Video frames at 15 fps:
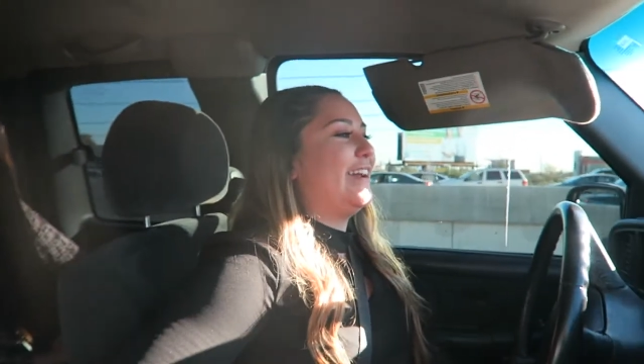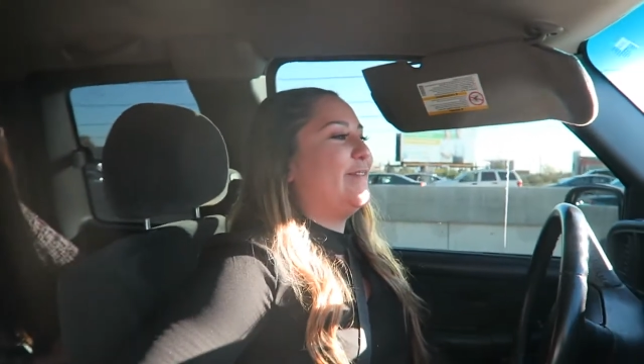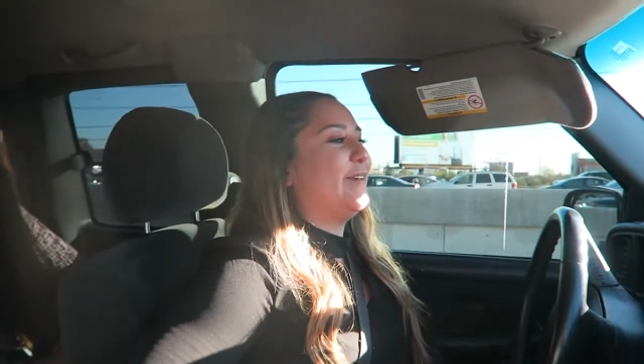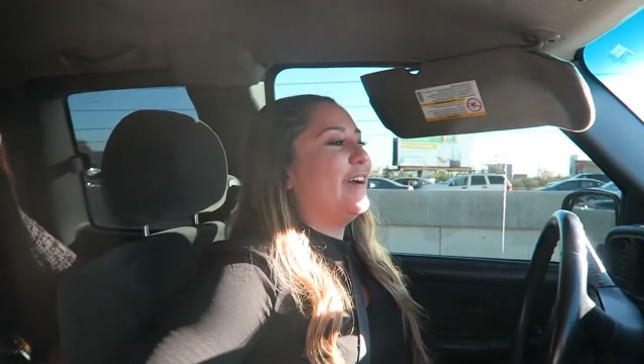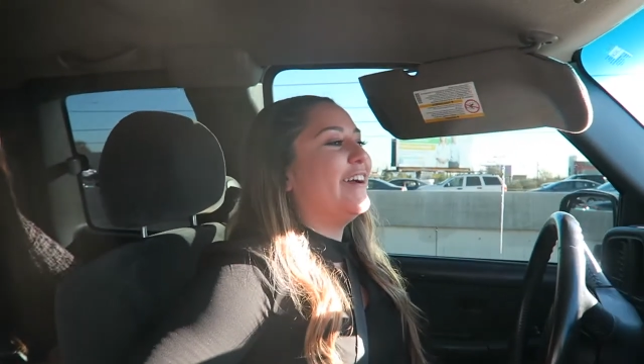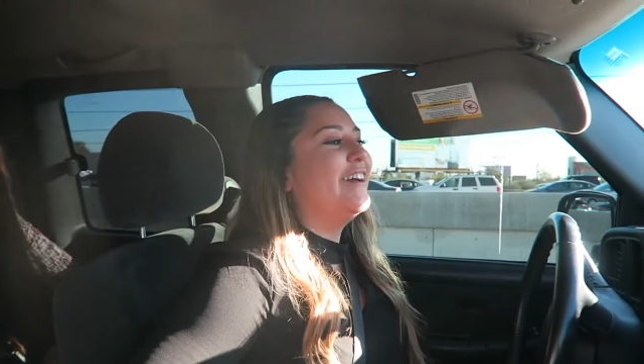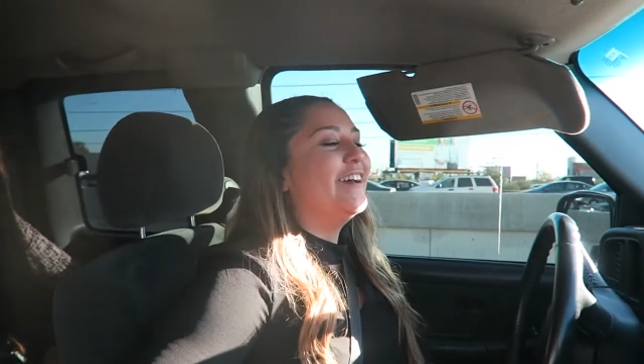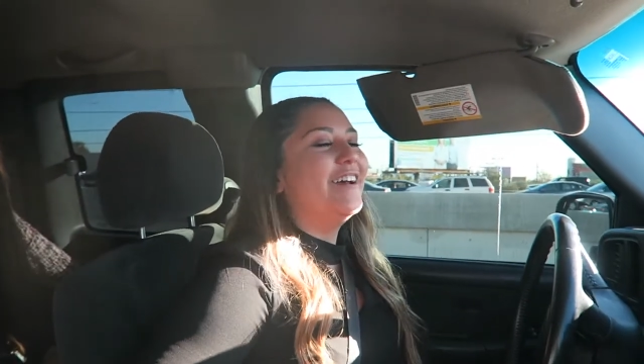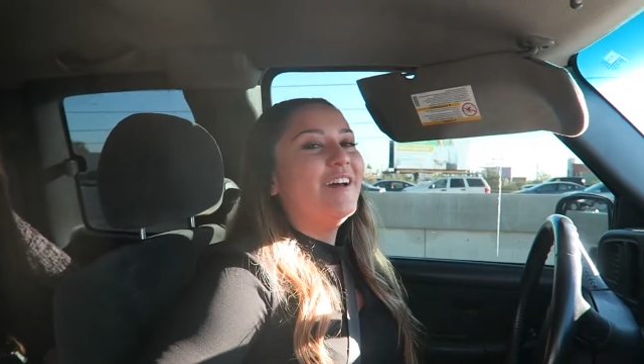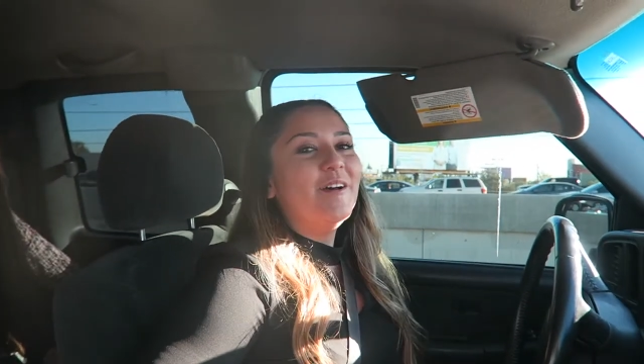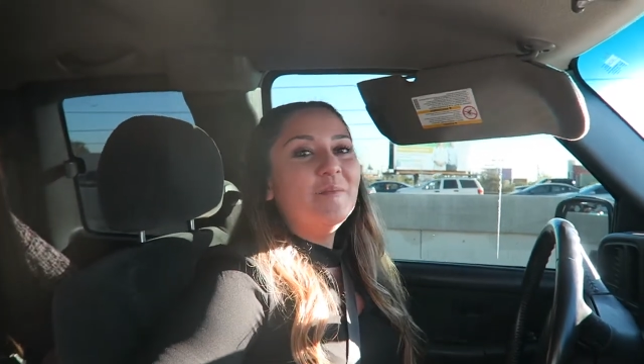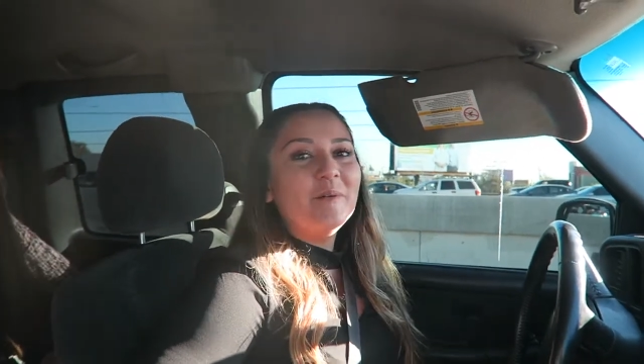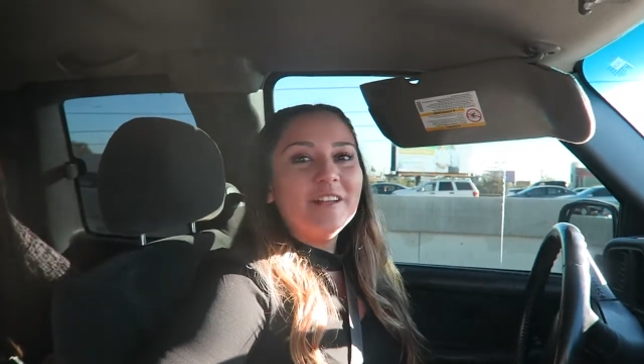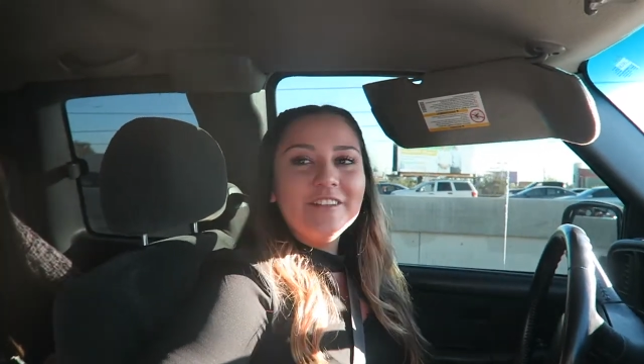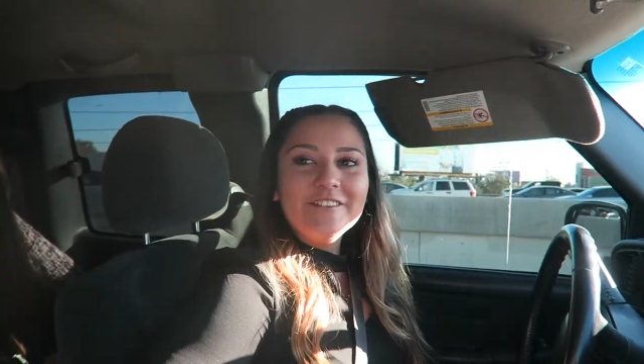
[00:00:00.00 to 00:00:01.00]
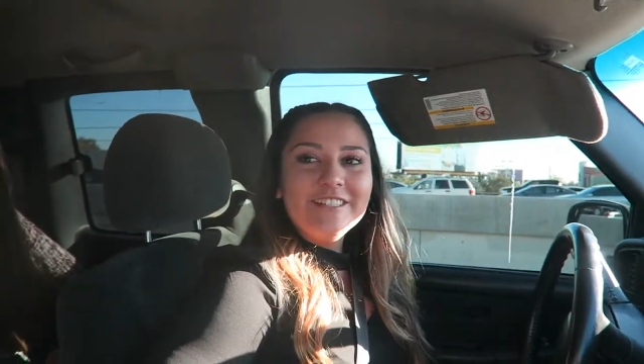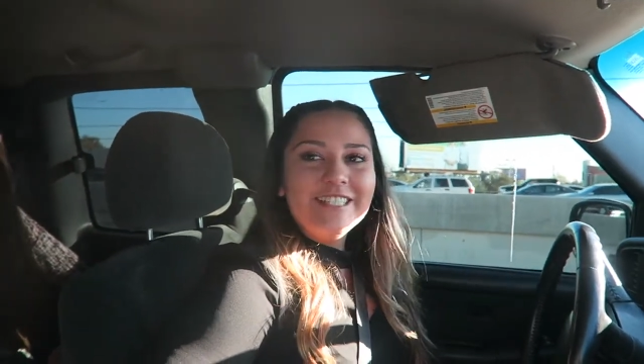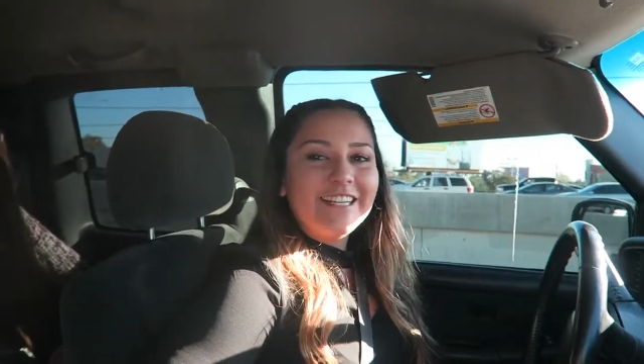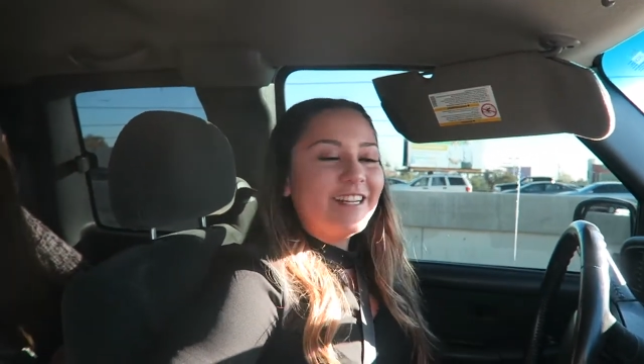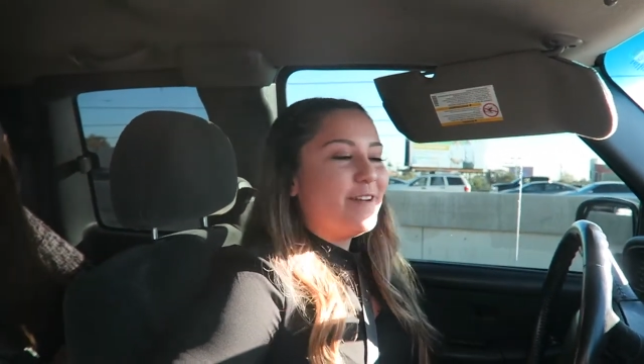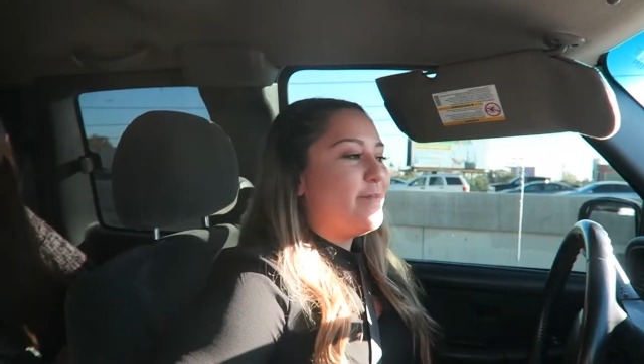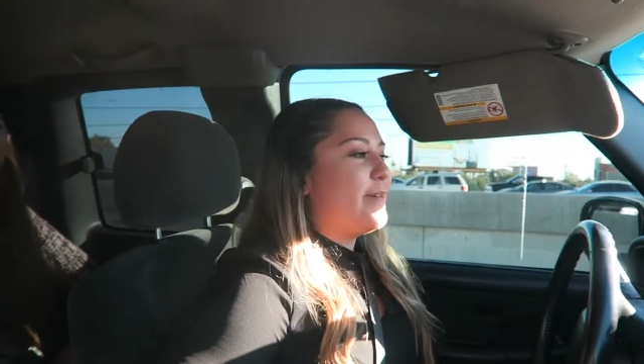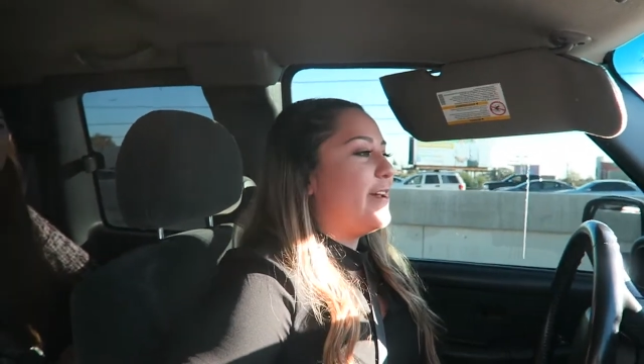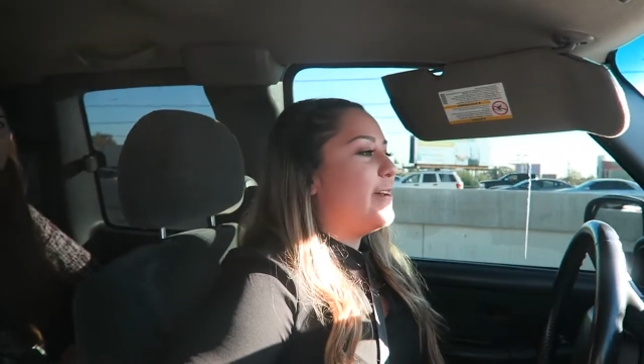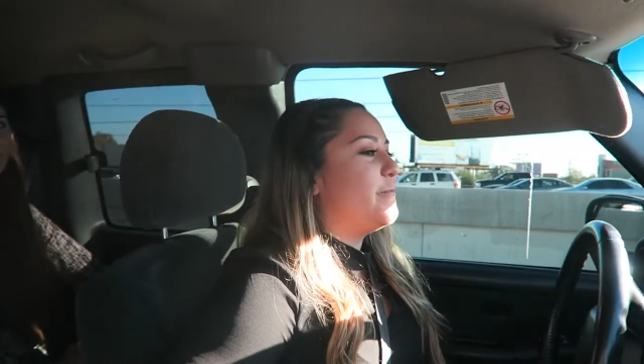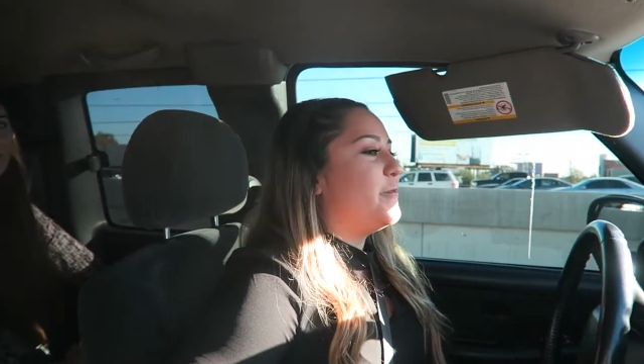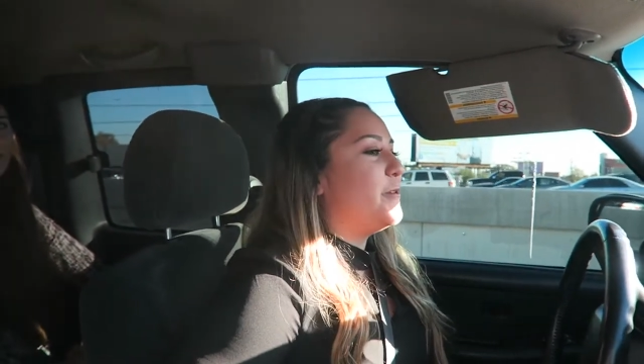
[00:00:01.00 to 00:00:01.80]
camera. But you did it, babe.